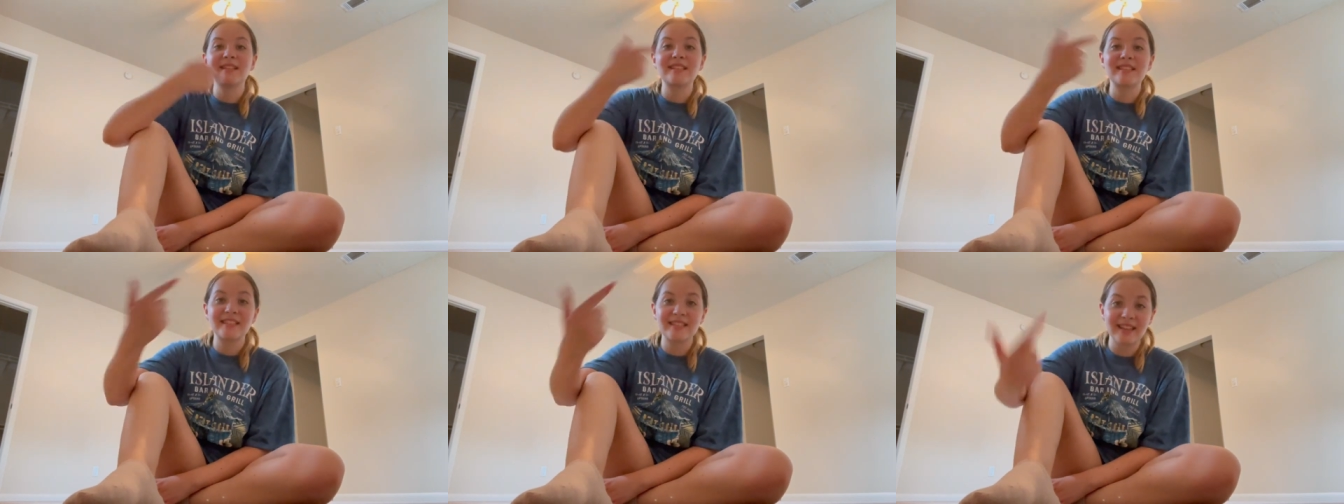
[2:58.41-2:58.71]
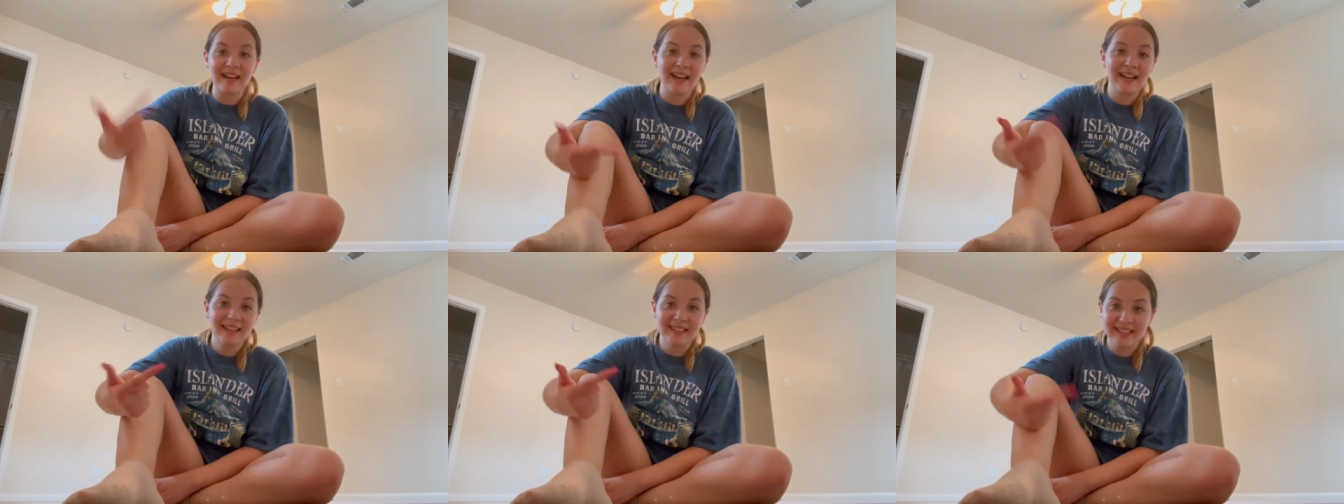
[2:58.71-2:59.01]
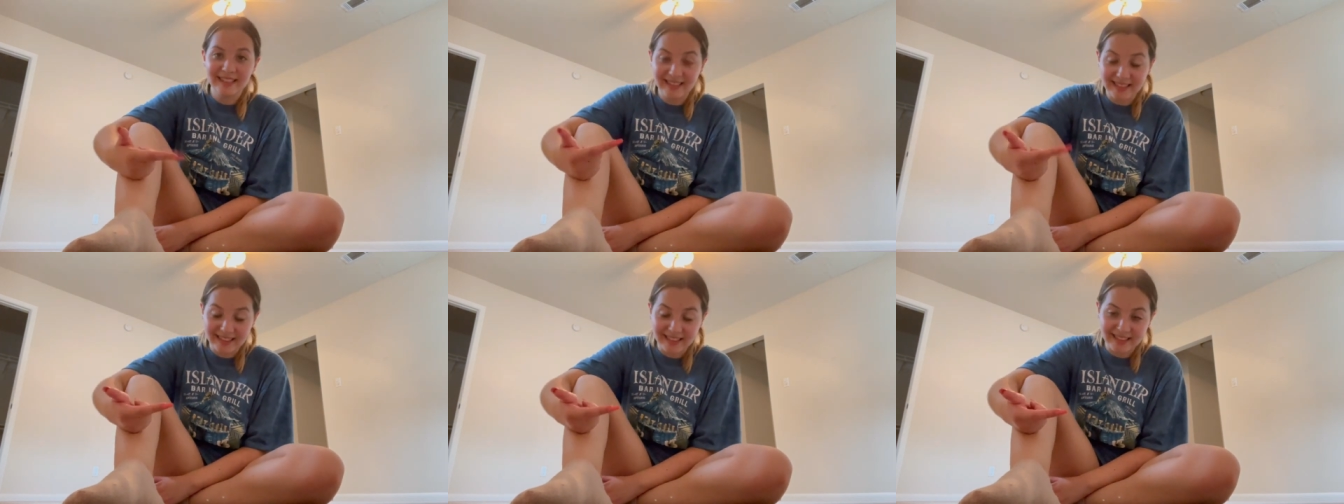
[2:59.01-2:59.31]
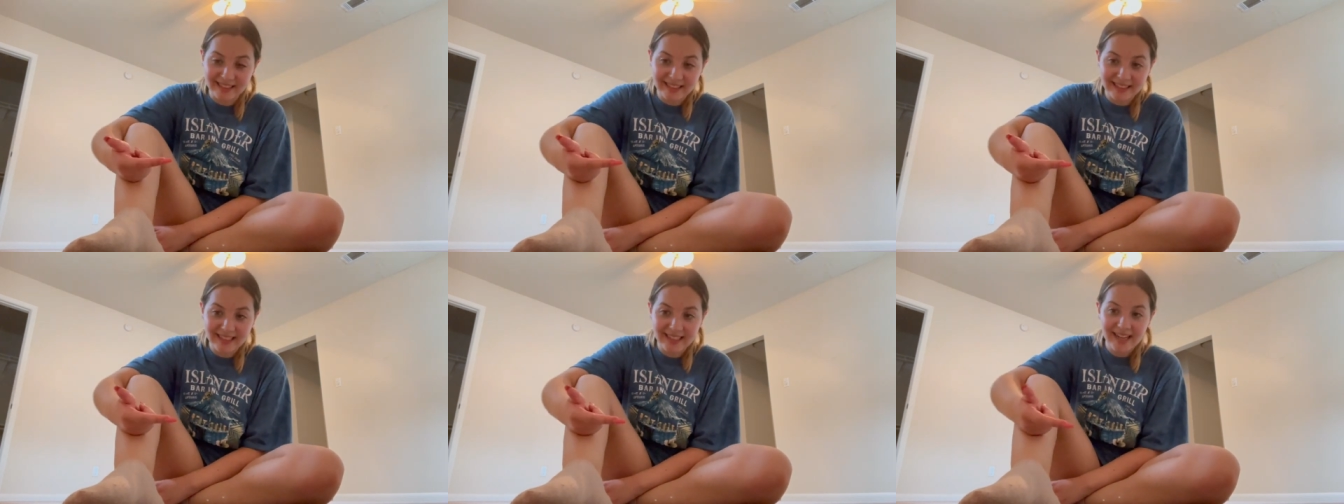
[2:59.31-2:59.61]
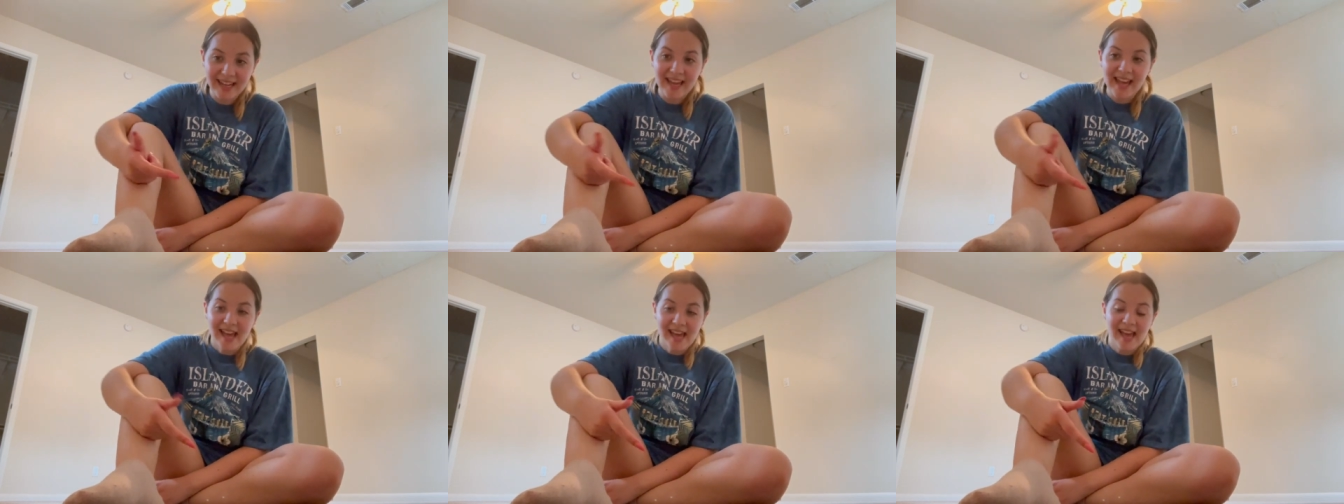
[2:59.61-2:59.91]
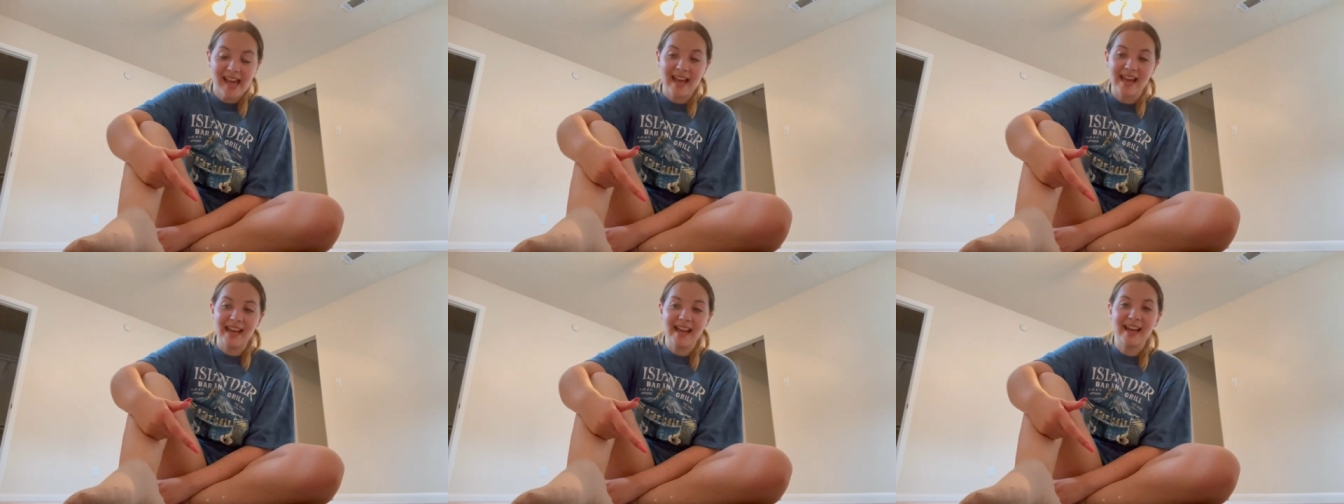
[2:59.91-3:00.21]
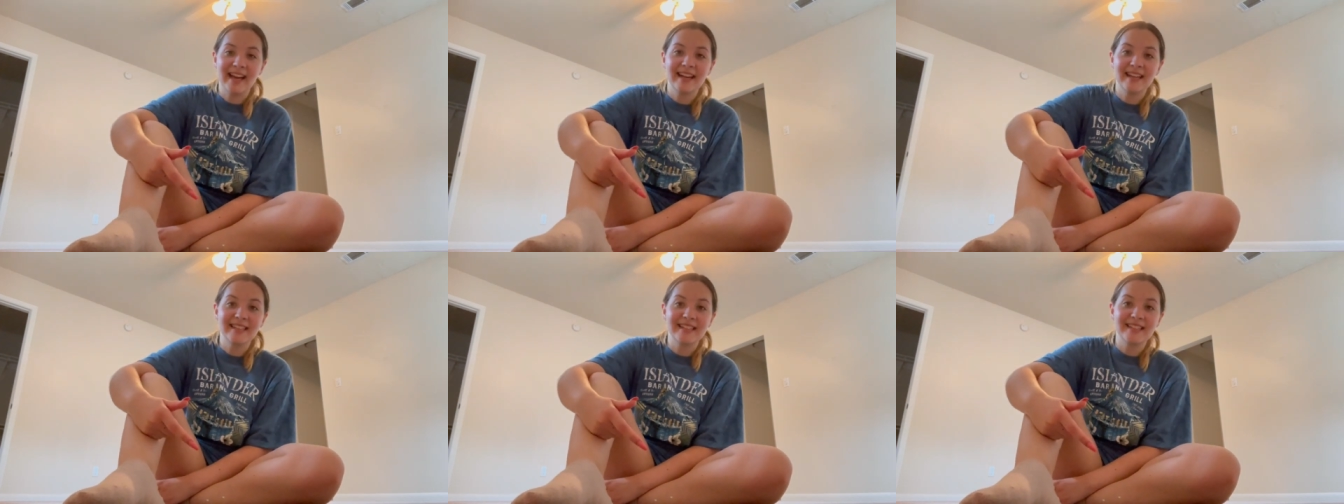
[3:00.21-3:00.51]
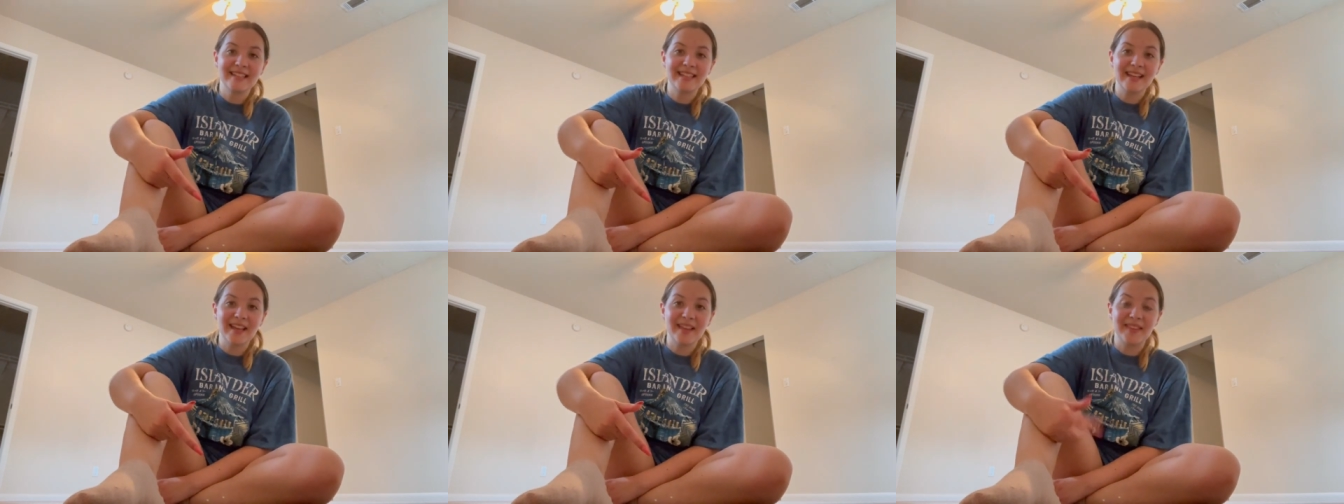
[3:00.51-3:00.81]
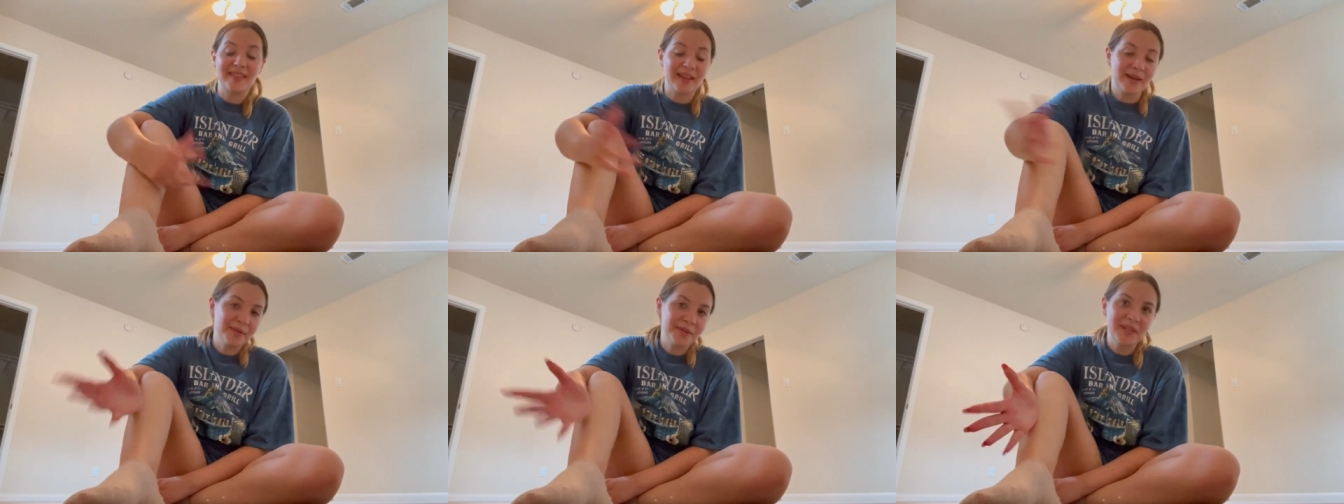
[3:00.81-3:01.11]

sign in, and they